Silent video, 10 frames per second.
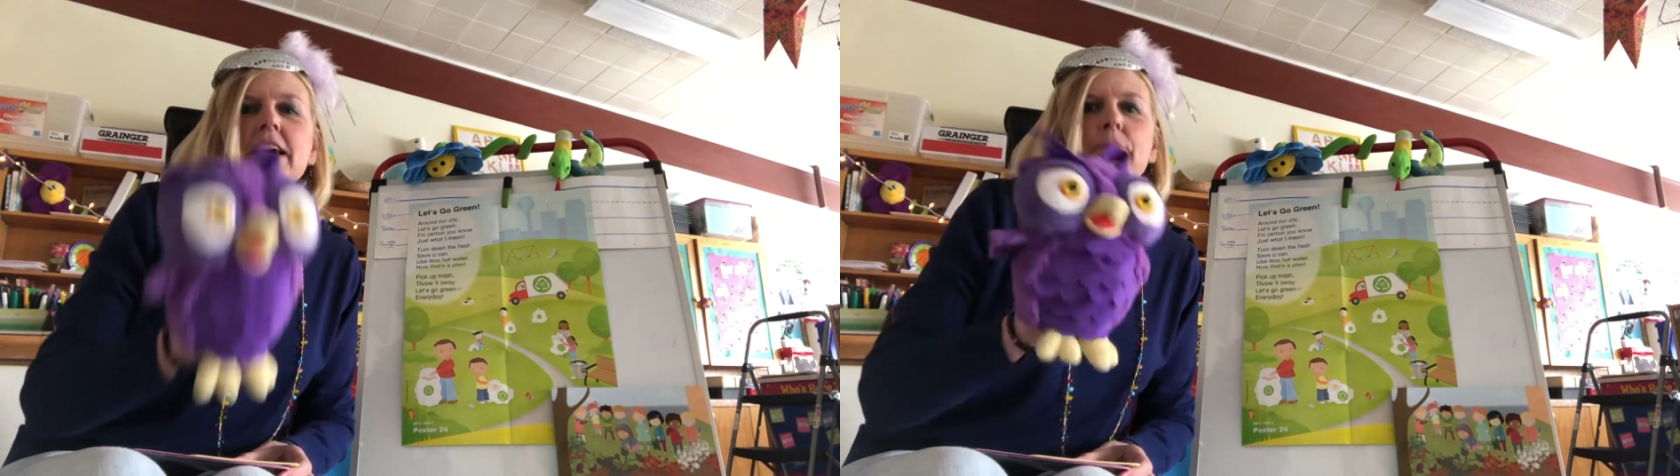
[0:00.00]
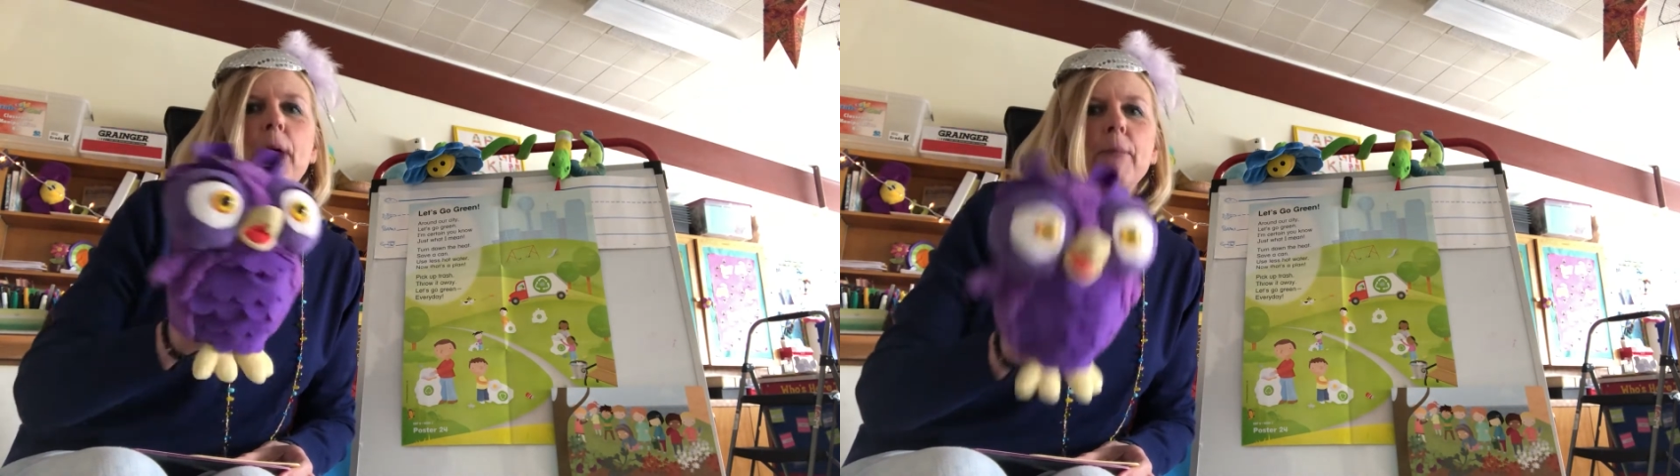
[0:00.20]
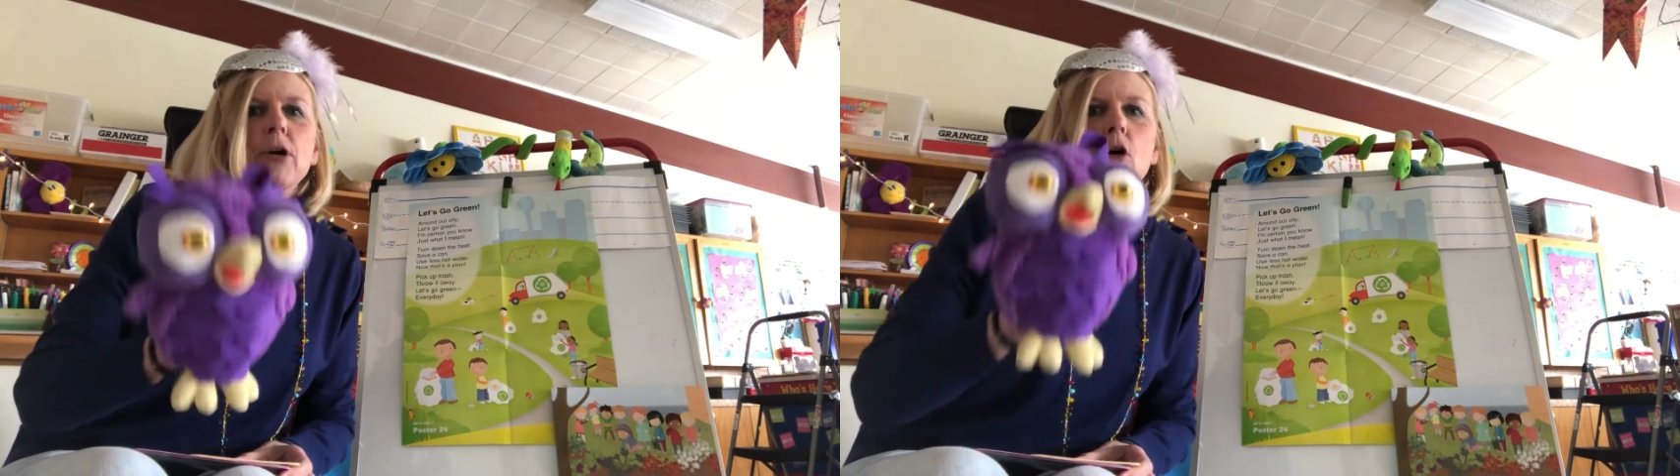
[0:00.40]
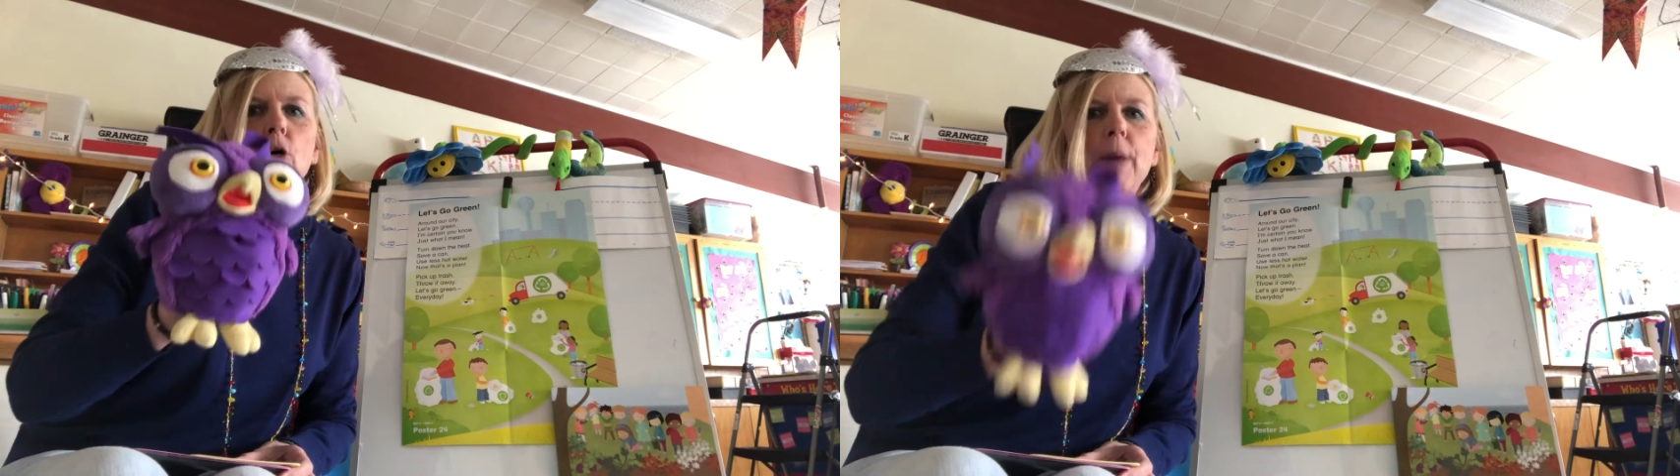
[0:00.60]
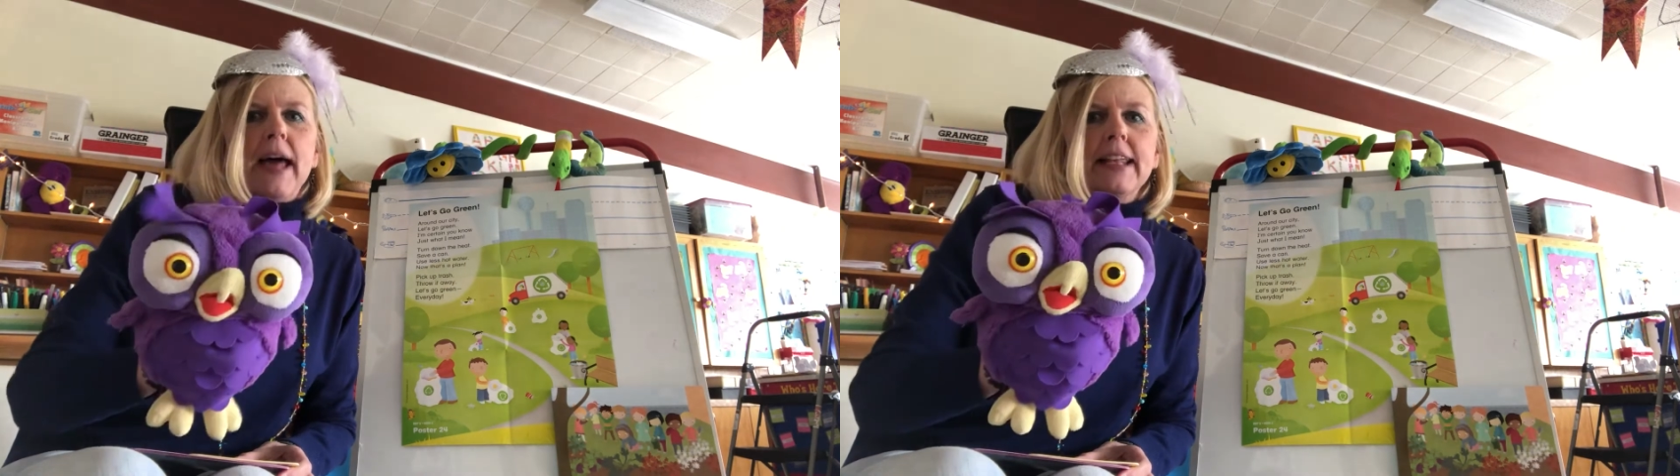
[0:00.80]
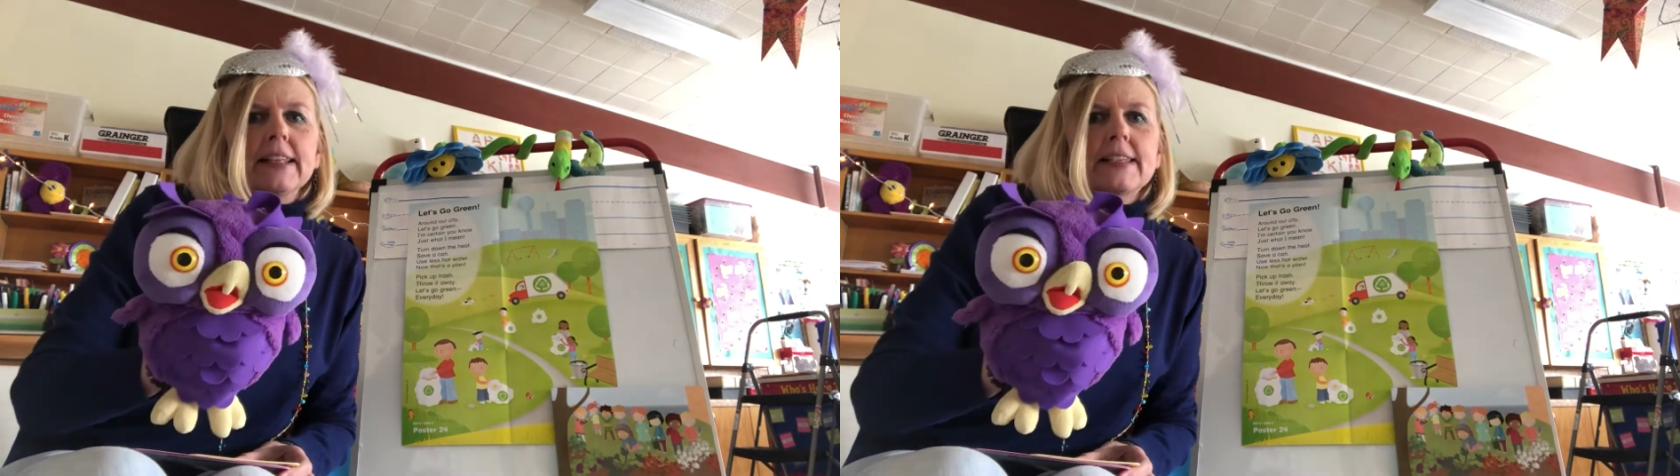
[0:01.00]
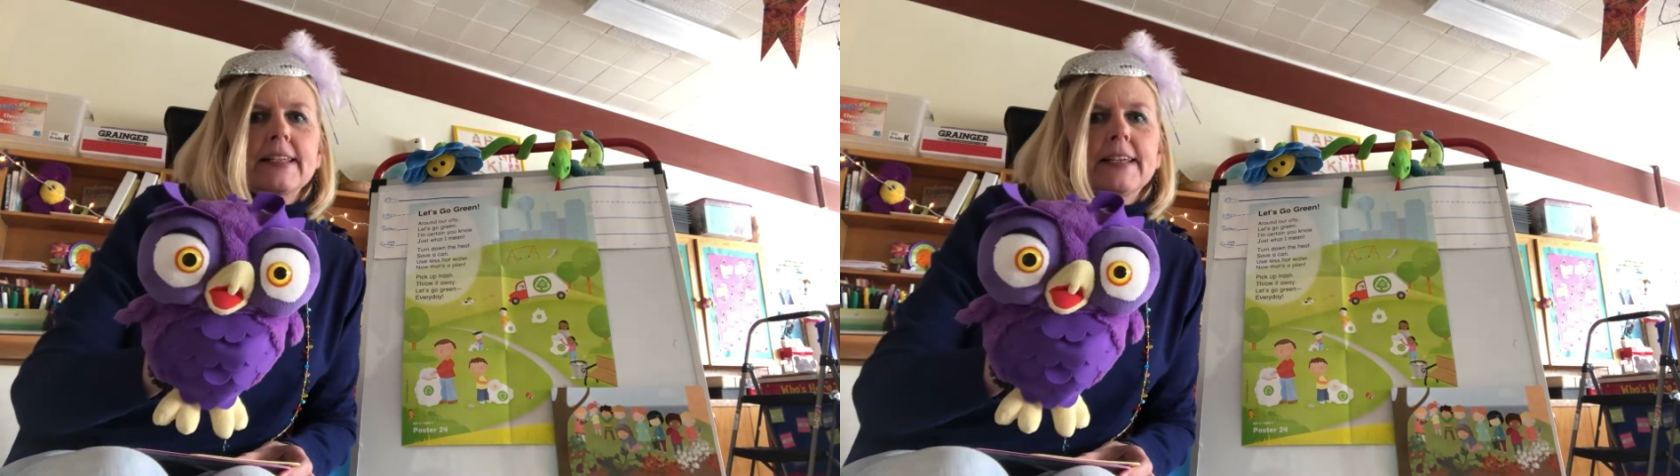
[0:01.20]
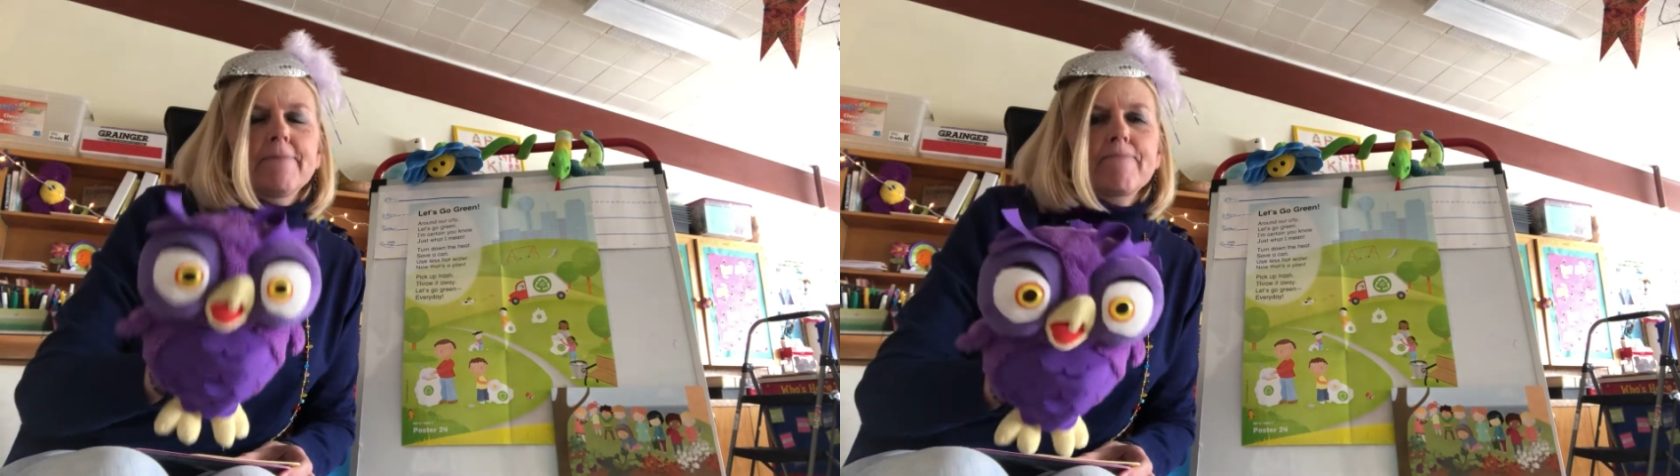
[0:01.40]
Remember, whole body
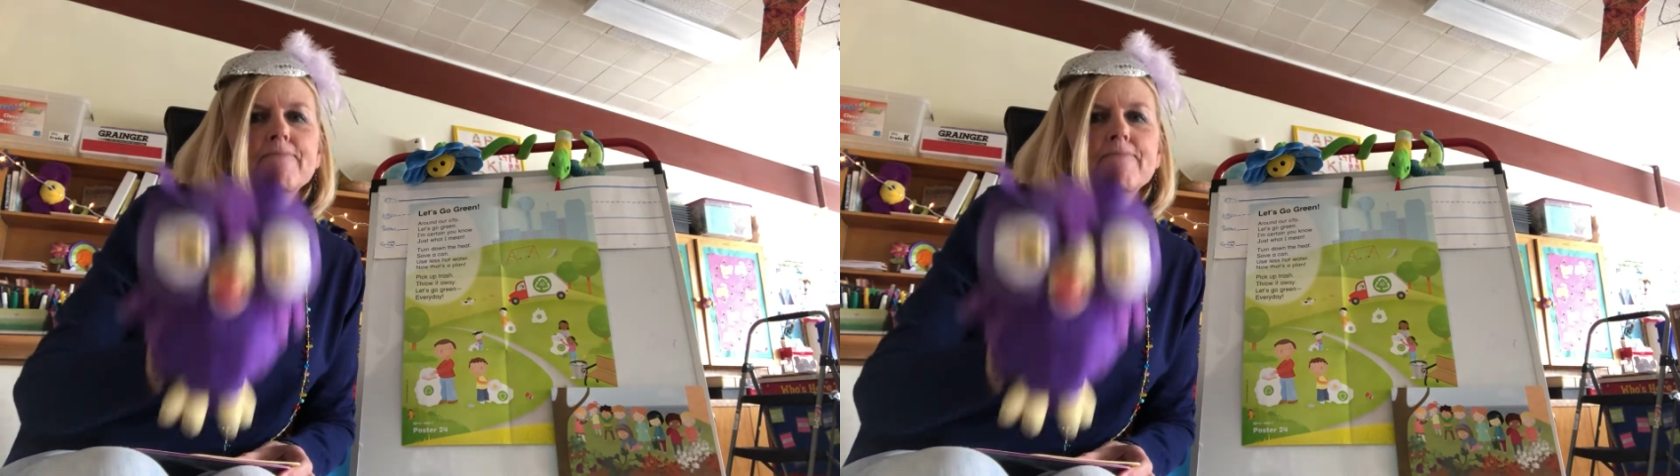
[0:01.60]
listening.